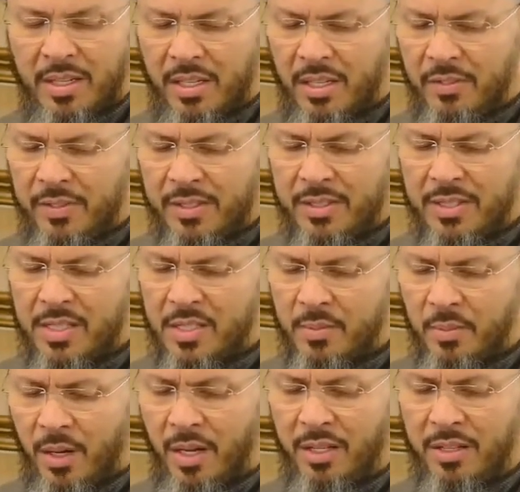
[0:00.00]
But even the
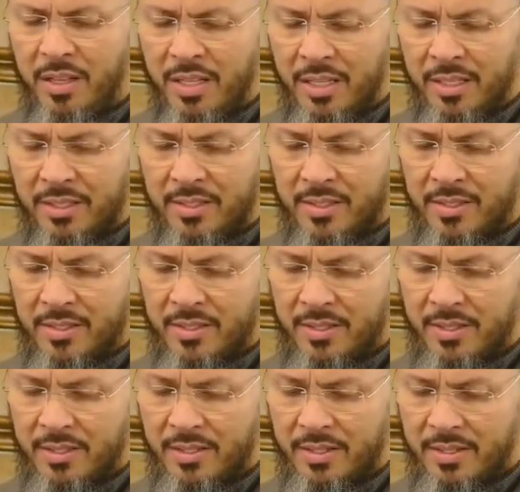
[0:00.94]
small
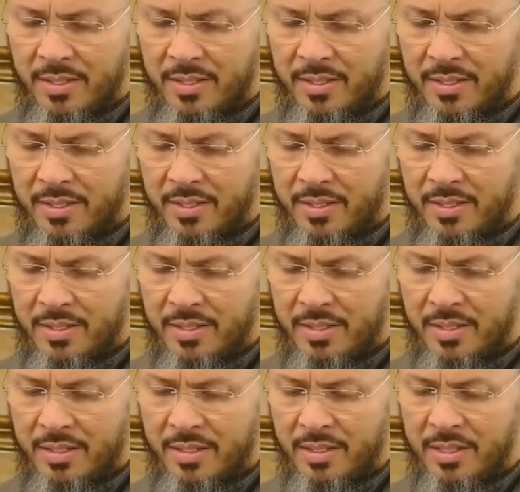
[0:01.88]
things
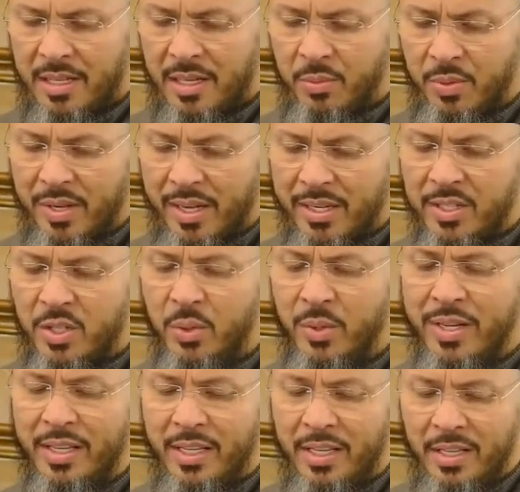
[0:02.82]
that we are
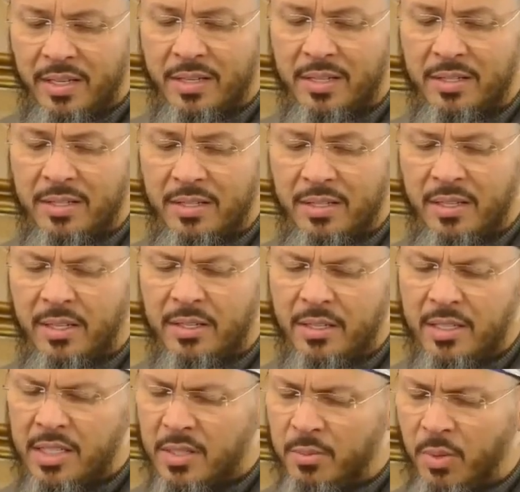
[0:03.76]
doing here
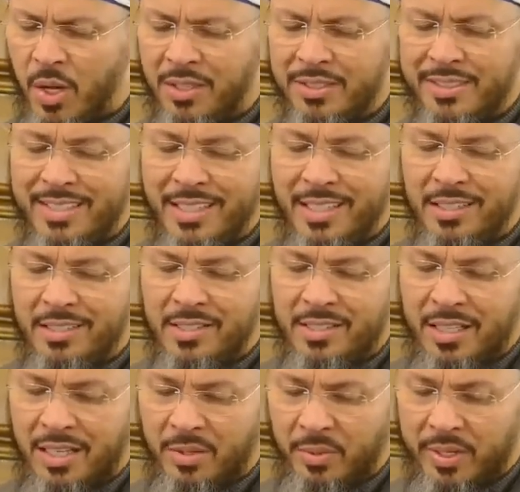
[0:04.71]
the small
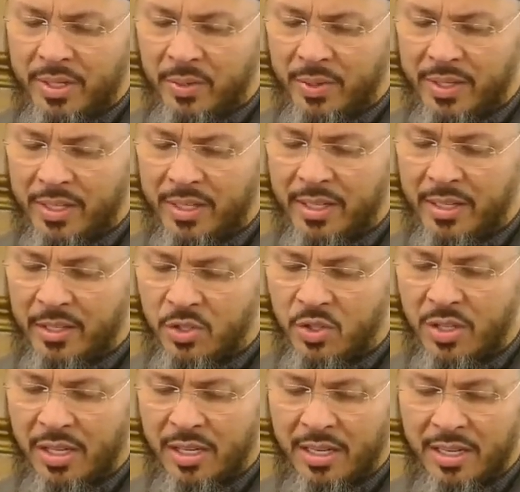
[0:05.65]
deeds that we're doing here,
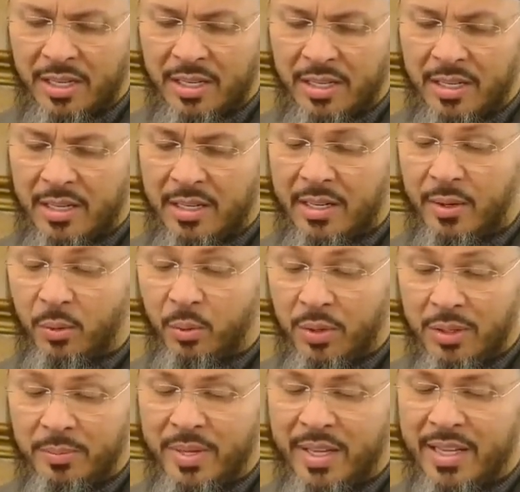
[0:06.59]
inshallah,
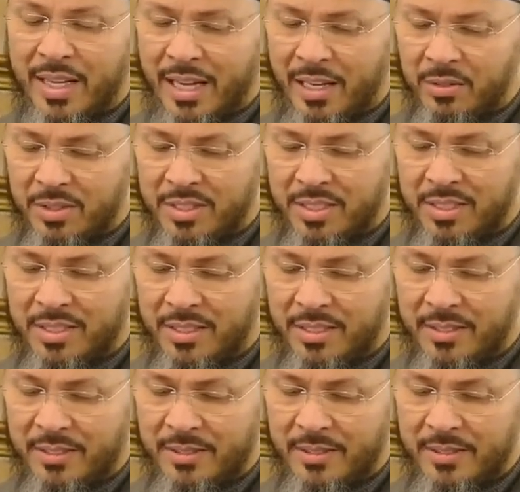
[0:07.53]
will be
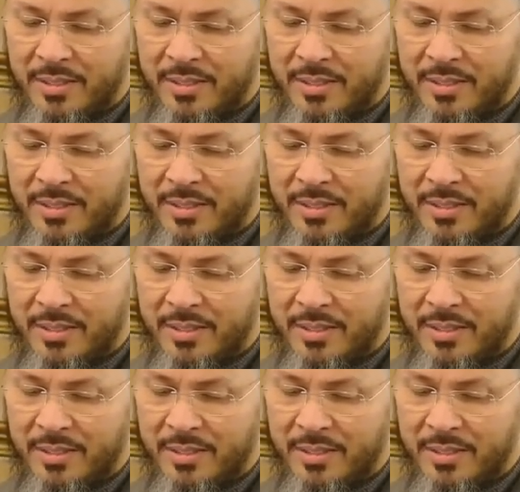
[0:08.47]
counted.